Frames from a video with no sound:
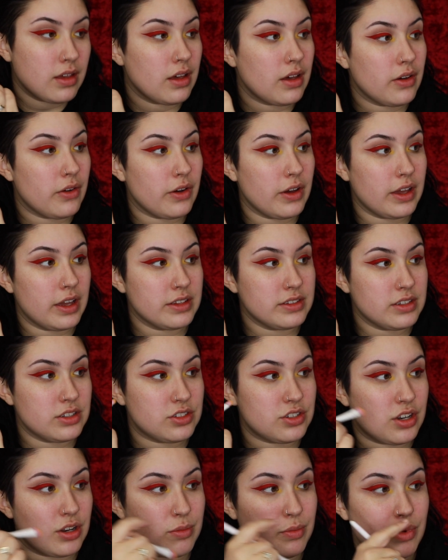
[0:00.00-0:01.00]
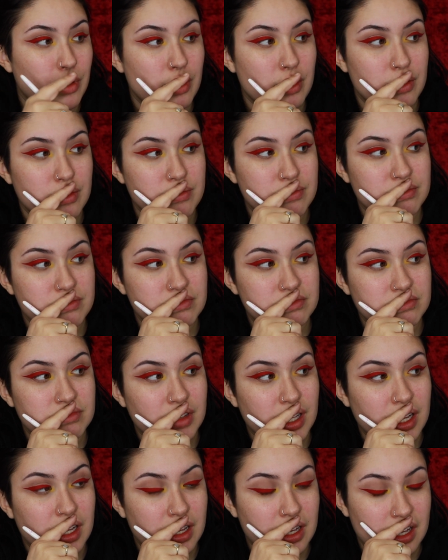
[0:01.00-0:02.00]
Oh, I guess I should have put
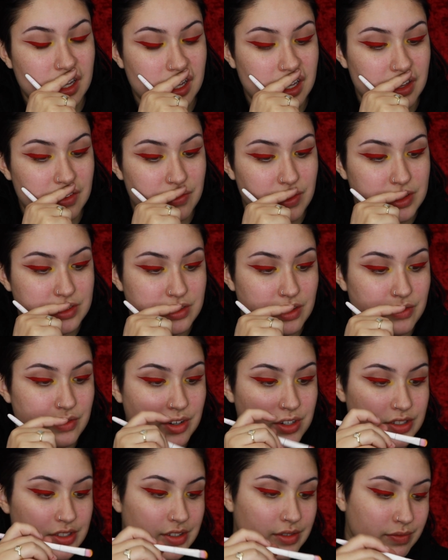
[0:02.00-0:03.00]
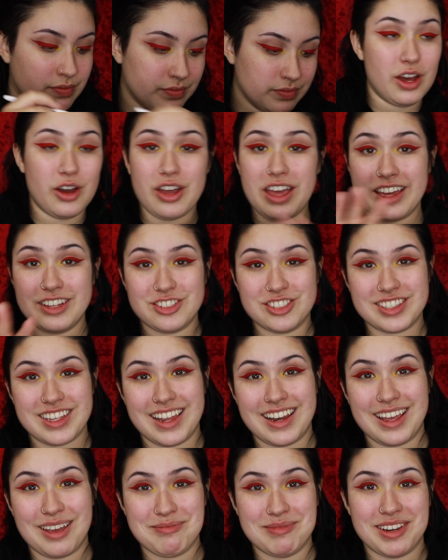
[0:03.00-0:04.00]
my face on first. Okay, just
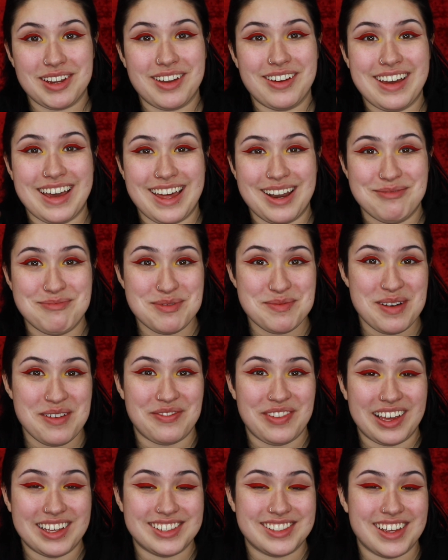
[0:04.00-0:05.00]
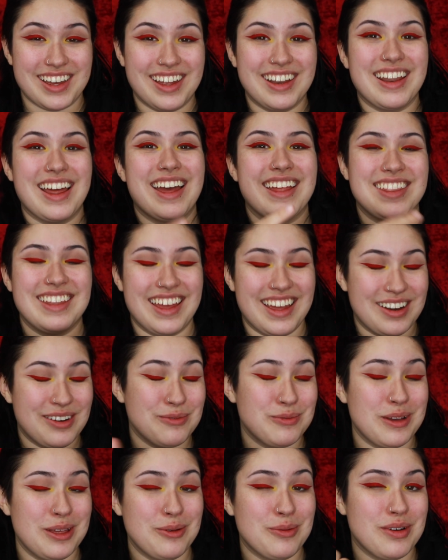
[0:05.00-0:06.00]
kidding. I'm gonna go ahead and put my face on and
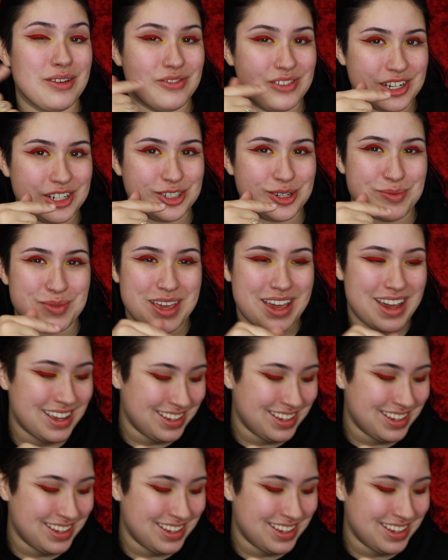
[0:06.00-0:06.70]
then we will finish up the